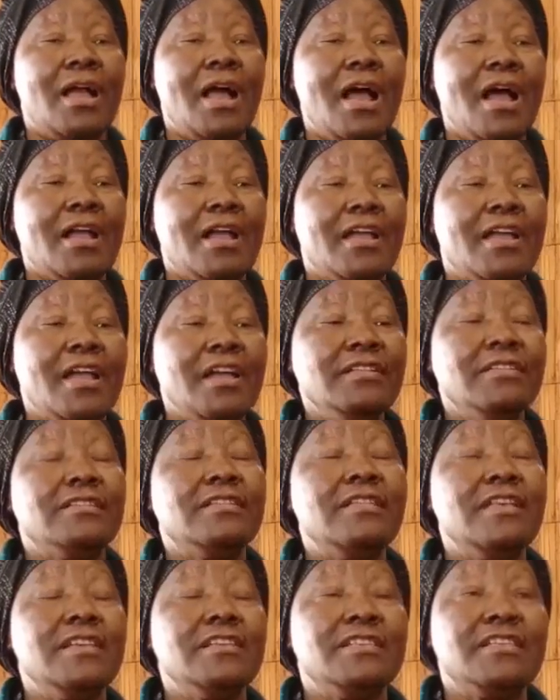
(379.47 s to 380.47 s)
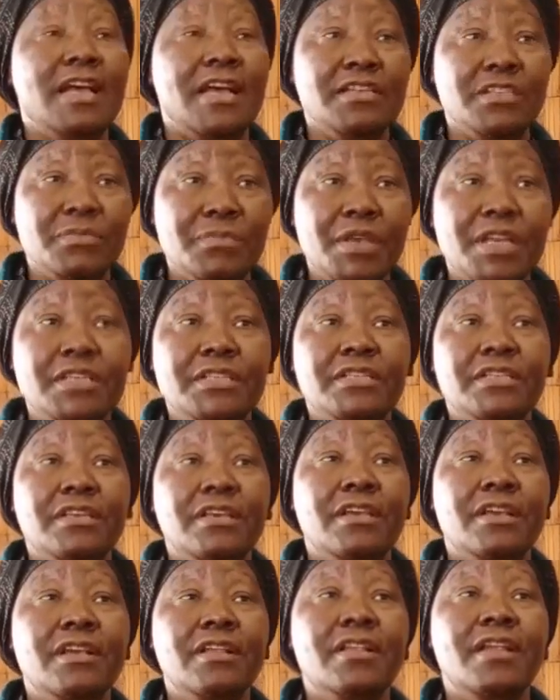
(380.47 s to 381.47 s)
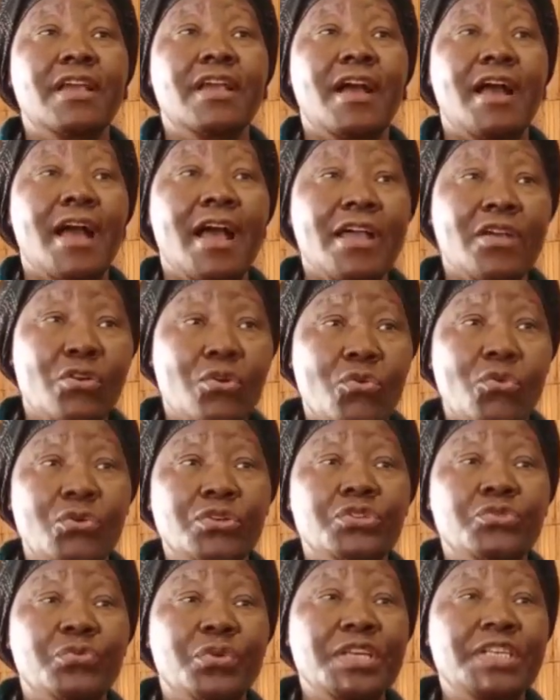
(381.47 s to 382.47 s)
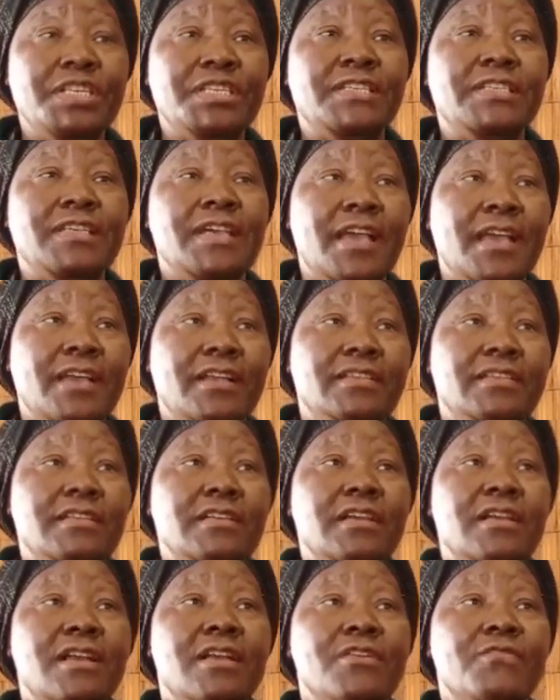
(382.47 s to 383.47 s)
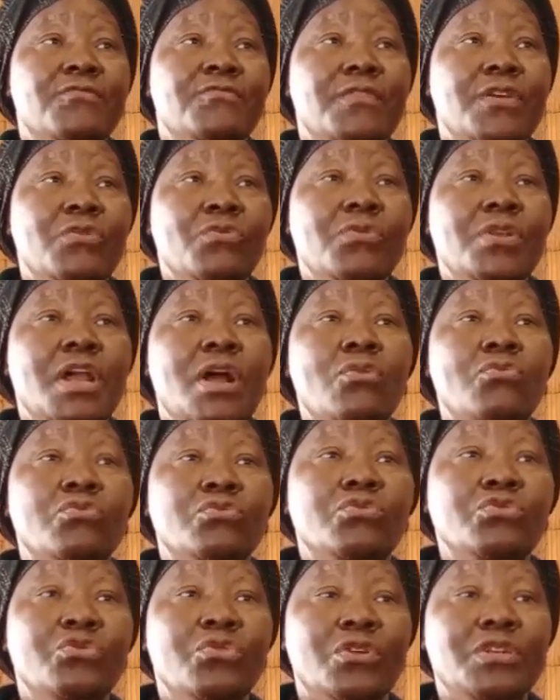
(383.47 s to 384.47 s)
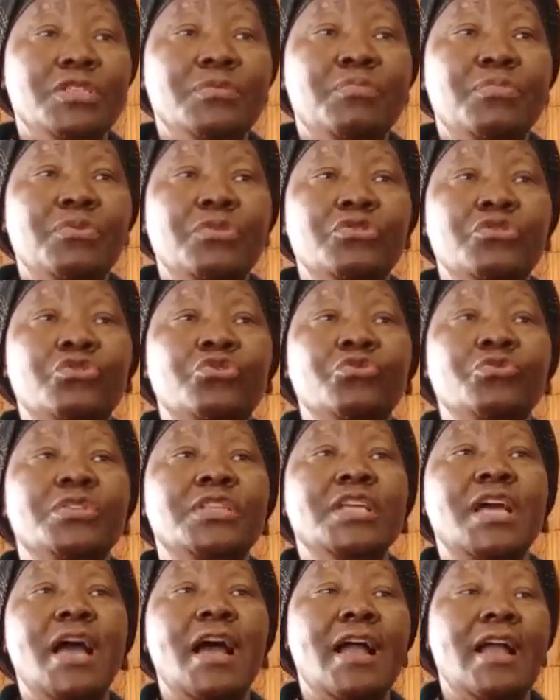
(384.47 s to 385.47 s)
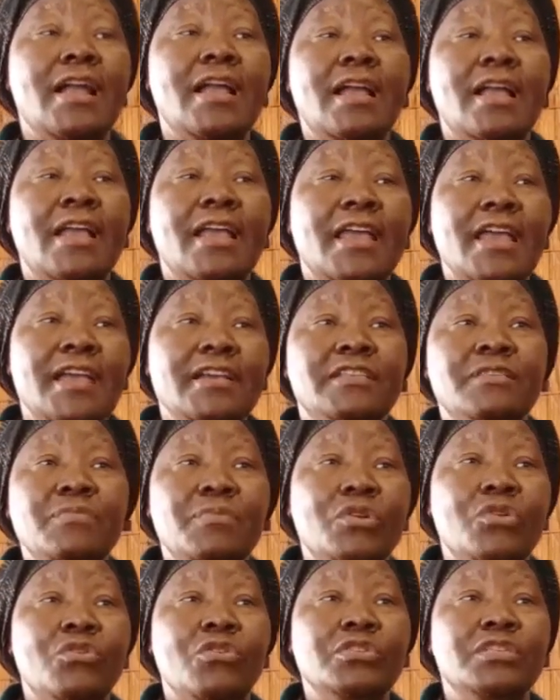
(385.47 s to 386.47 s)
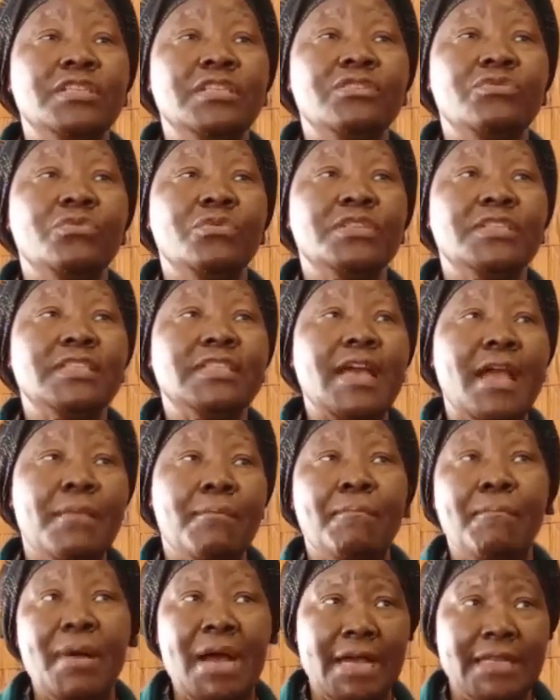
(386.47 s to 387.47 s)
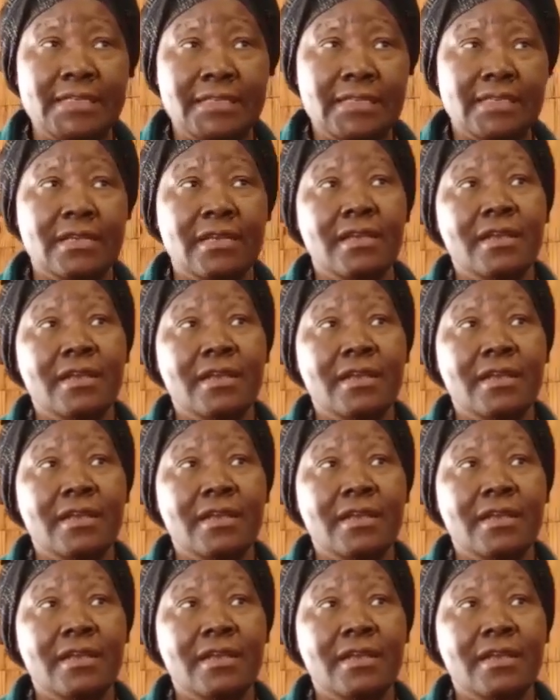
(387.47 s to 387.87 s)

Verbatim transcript: against the judgment in the High Court which said Feluna could not prosecute her case because it was time barred.